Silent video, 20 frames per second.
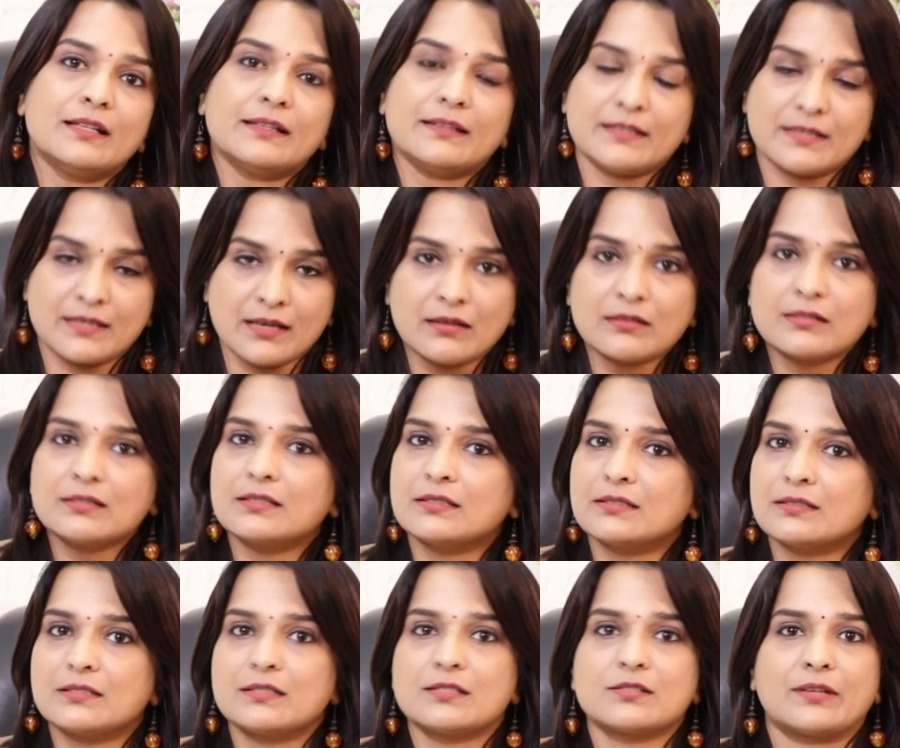The young
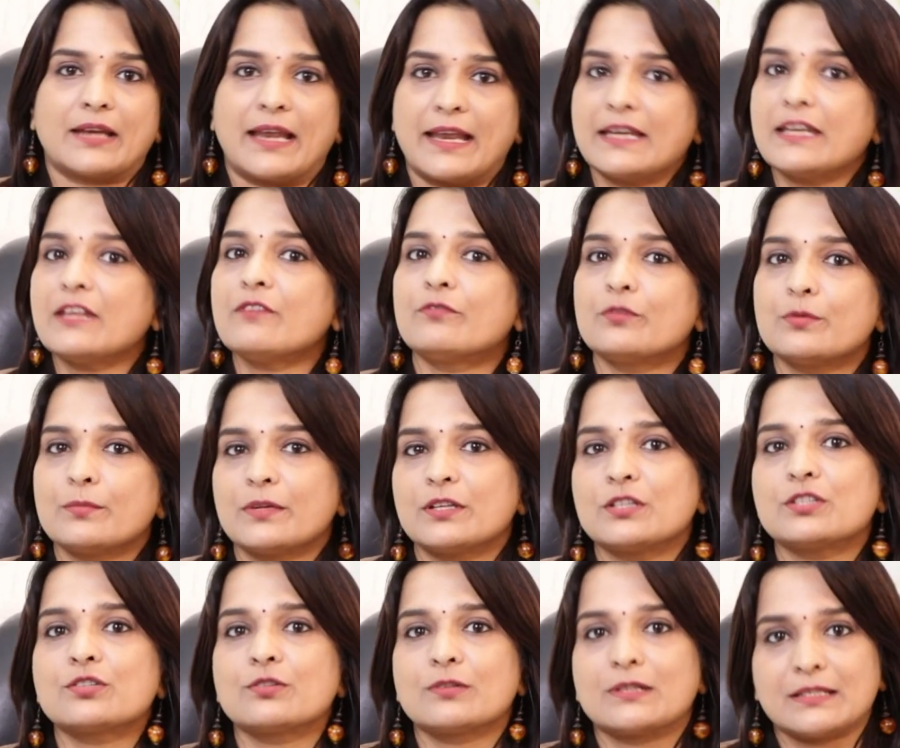girls or any
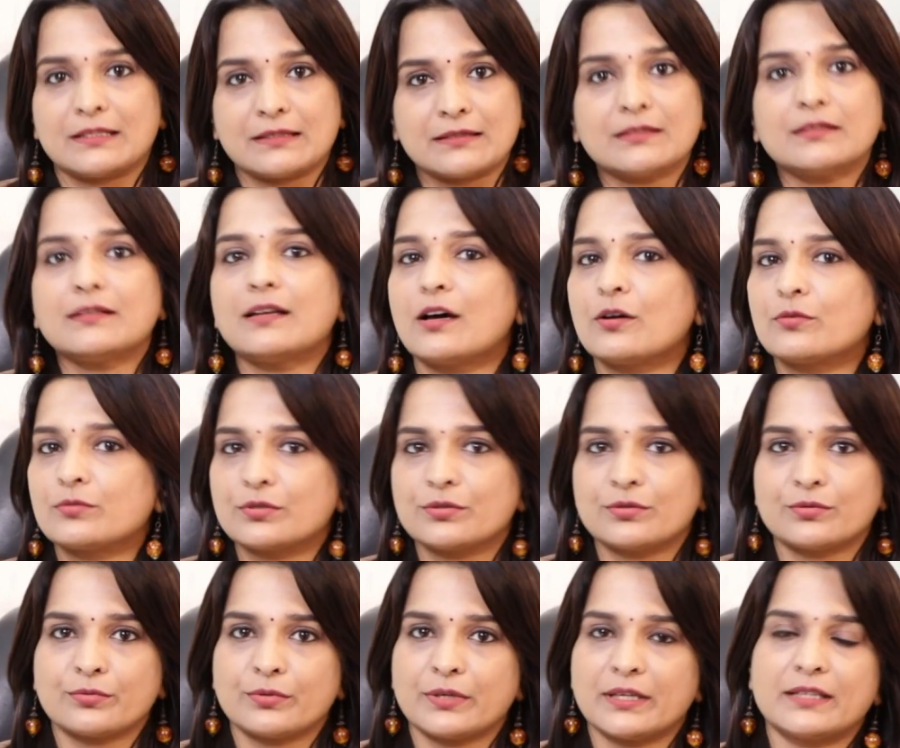woman should learn how to
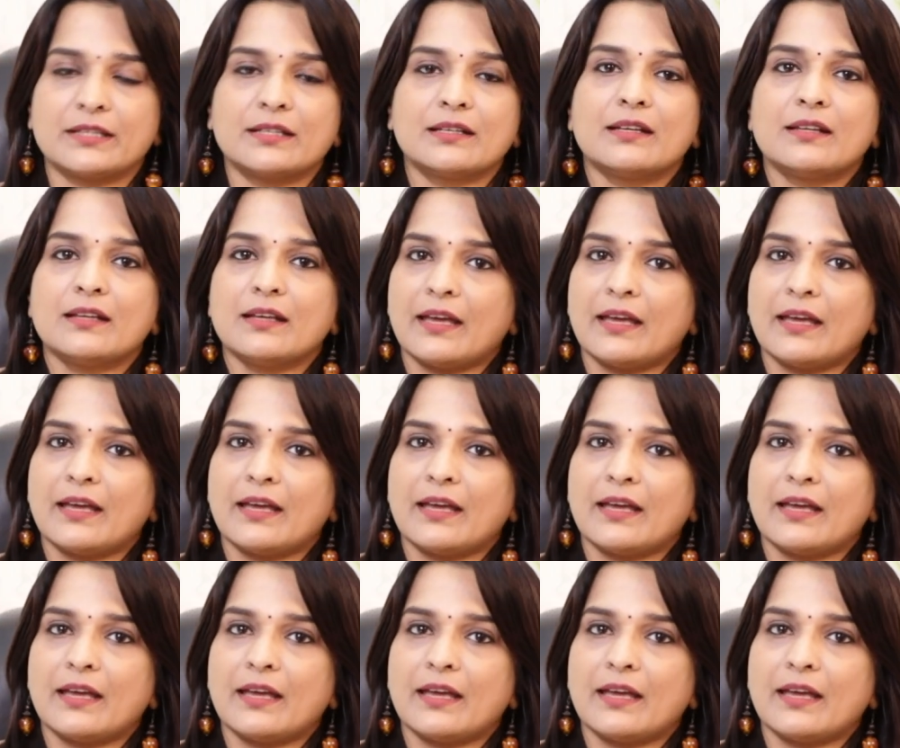do it,